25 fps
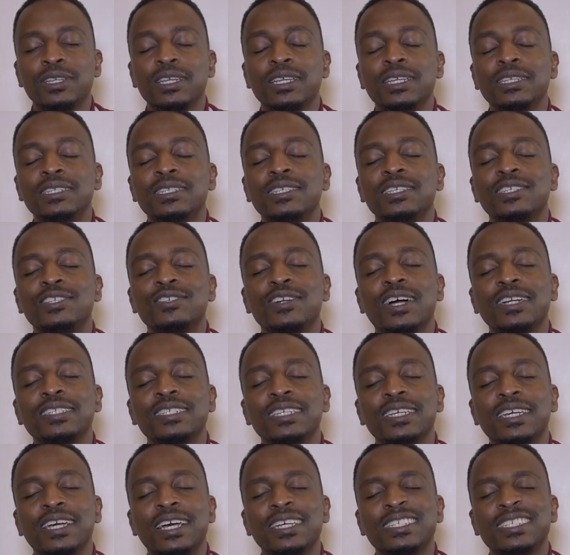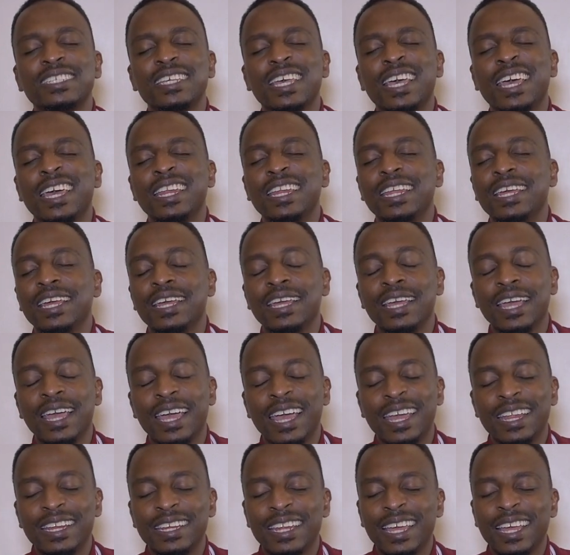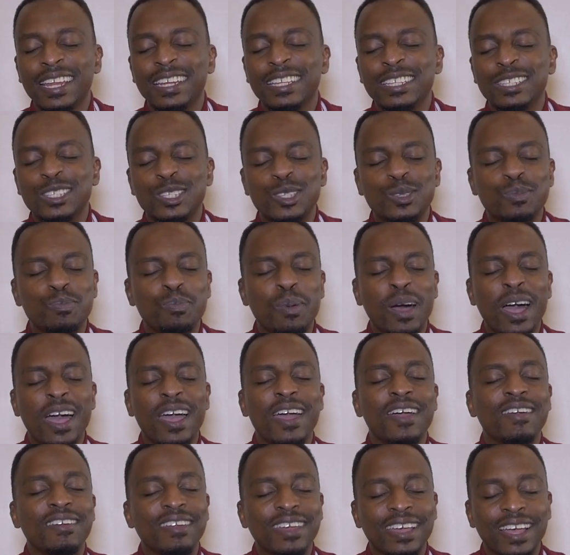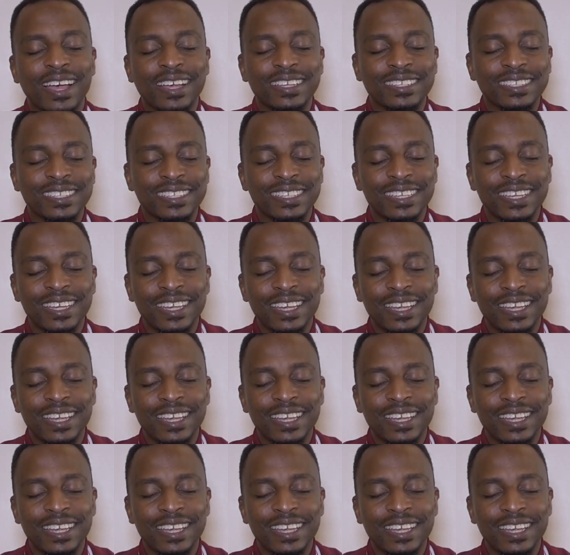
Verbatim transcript: instructing us and, and, and inspiring us